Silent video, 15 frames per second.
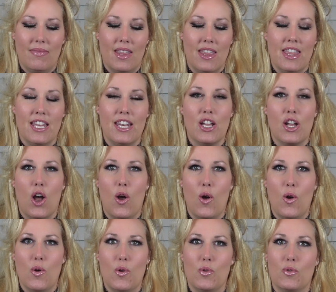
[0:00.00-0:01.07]
The
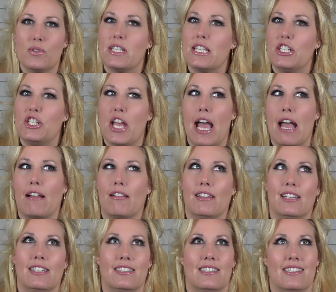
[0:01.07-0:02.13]
Nicoles, the
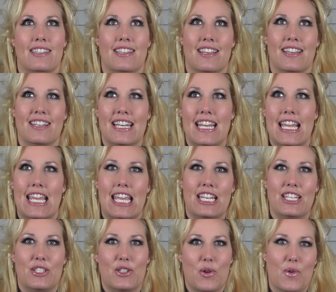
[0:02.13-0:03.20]
Jacquelines, the Nikki
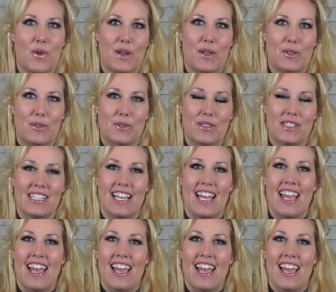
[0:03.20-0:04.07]
tutorials.